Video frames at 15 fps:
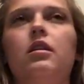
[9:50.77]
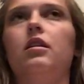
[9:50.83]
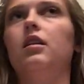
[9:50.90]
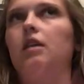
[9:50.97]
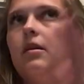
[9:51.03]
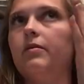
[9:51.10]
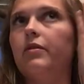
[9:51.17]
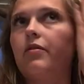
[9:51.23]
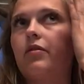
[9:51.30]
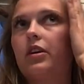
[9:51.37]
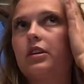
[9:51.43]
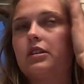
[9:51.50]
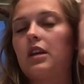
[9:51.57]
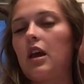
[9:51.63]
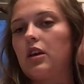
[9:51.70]
the
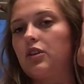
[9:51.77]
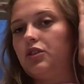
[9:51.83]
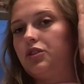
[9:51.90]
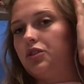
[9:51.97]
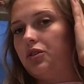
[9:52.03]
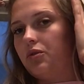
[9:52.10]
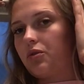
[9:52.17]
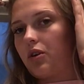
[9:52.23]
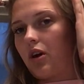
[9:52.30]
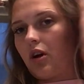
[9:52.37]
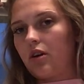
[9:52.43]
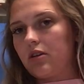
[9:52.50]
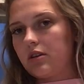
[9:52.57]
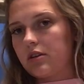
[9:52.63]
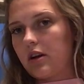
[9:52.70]
first two
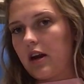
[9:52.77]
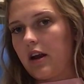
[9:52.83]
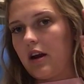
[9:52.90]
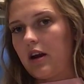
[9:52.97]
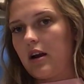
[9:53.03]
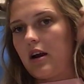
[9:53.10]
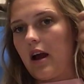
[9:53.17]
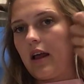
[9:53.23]
curls right here,